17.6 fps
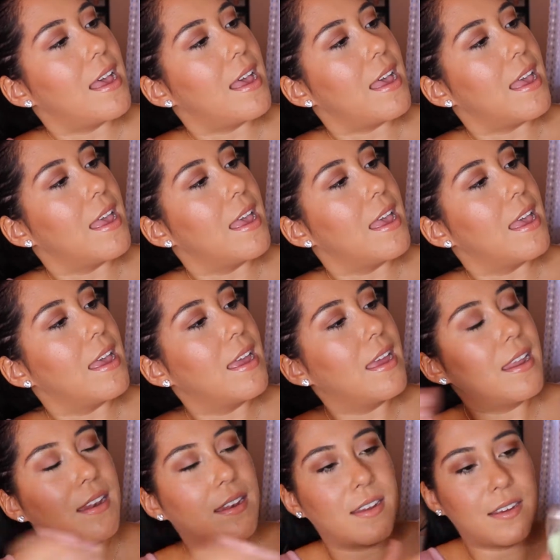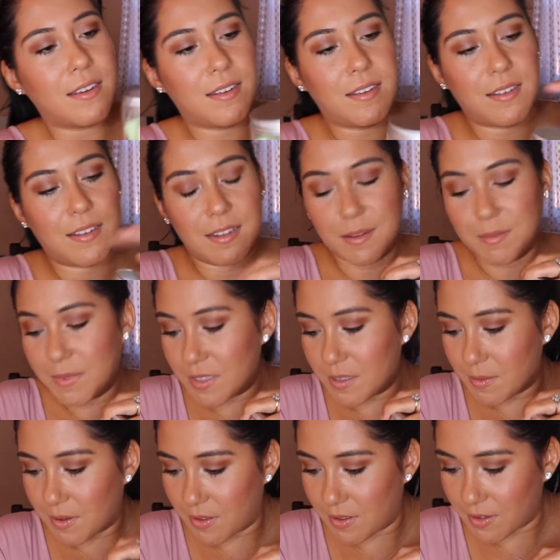And let me
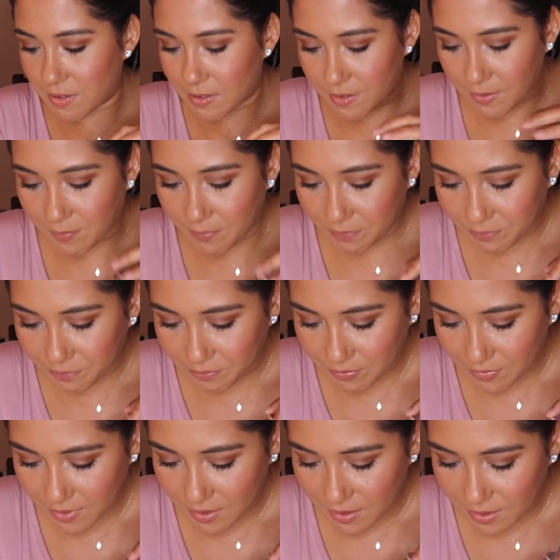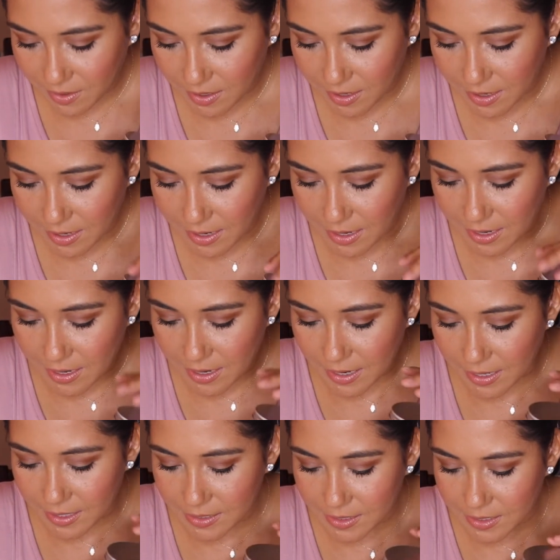smell this.
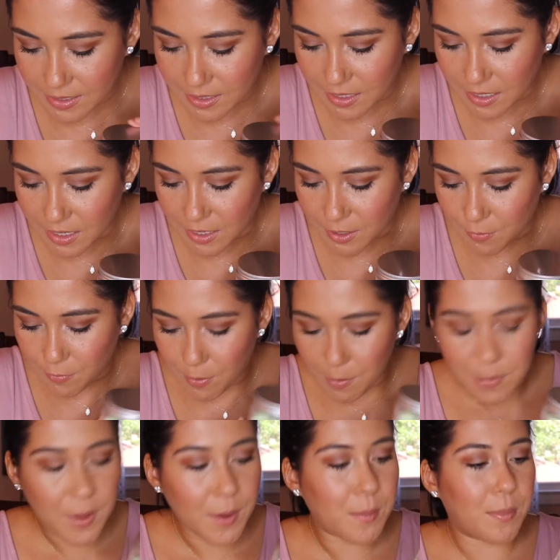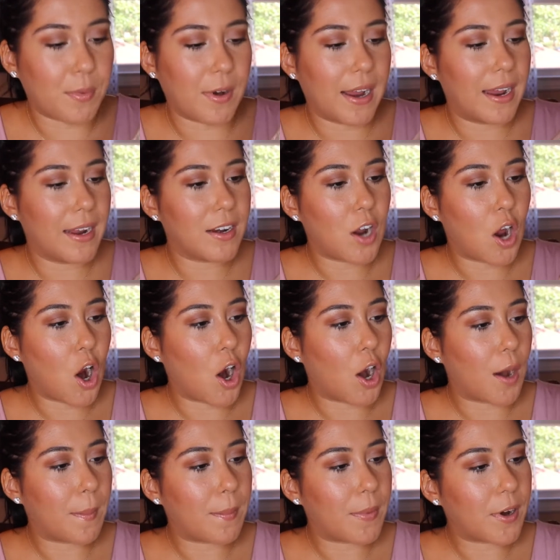It's from the brand
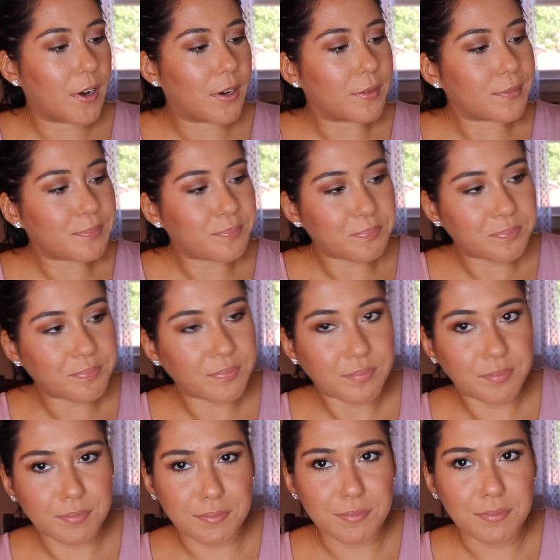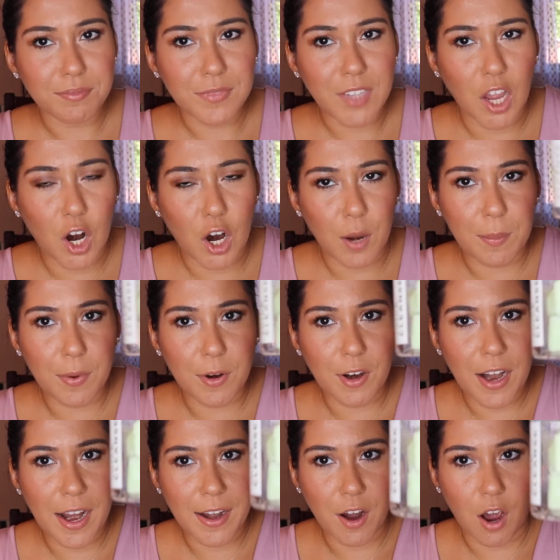Harper
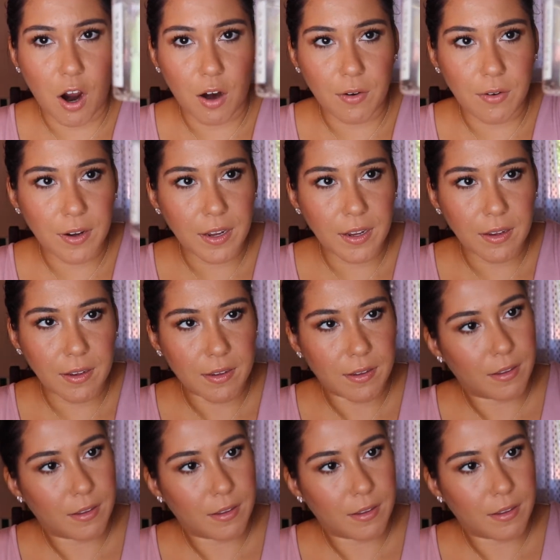and Ari.